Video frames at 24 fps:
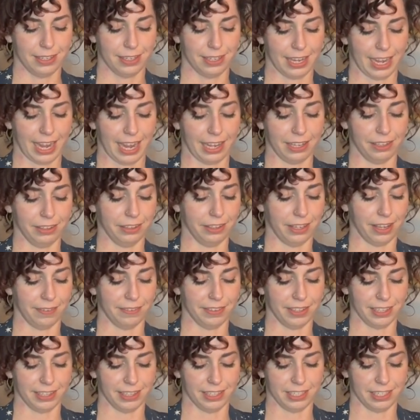I love
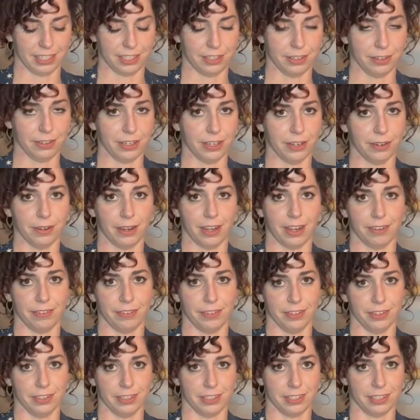that the studio
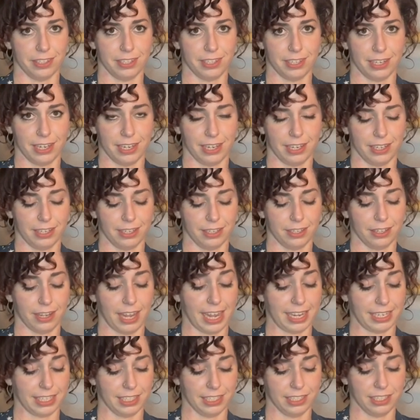offers
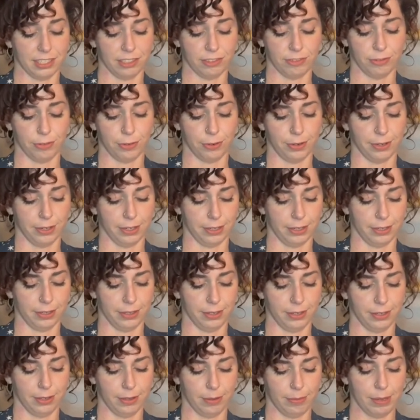classes for
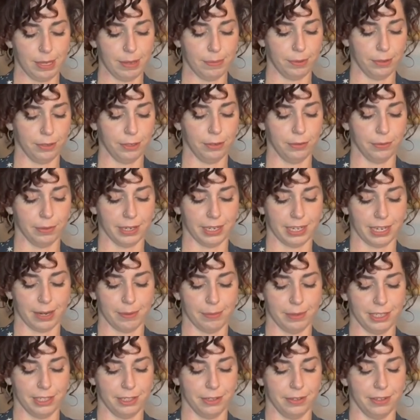people who want to come
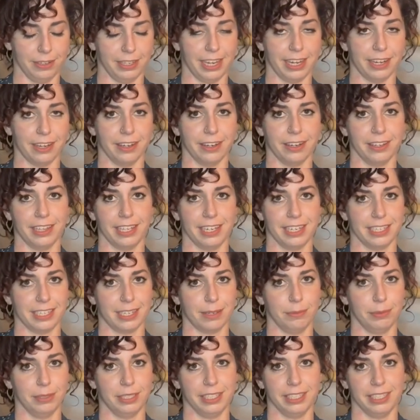into it later, and that it's
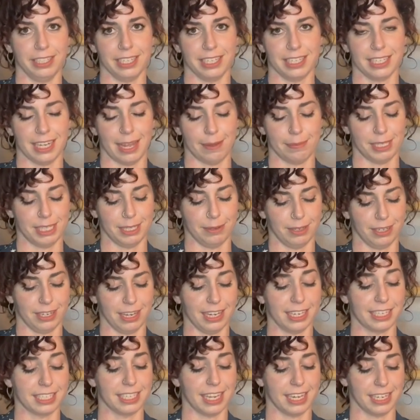completely
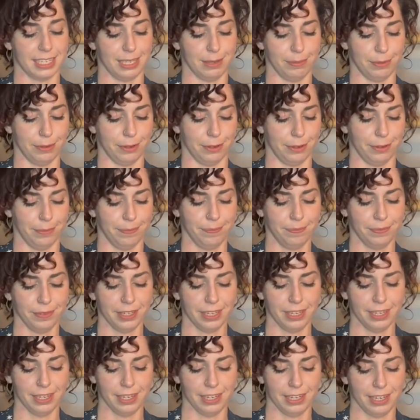accessible,
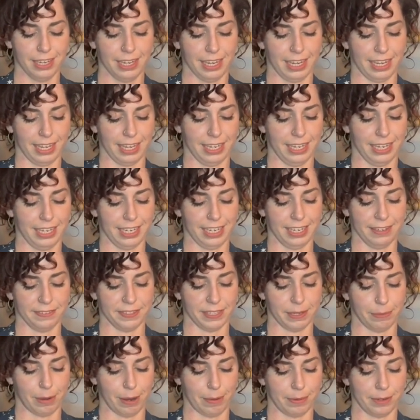and it gives
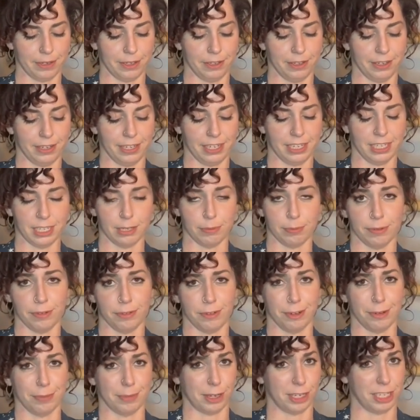them opportunities to
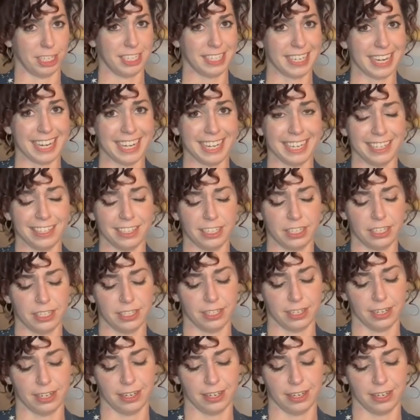perform on stage,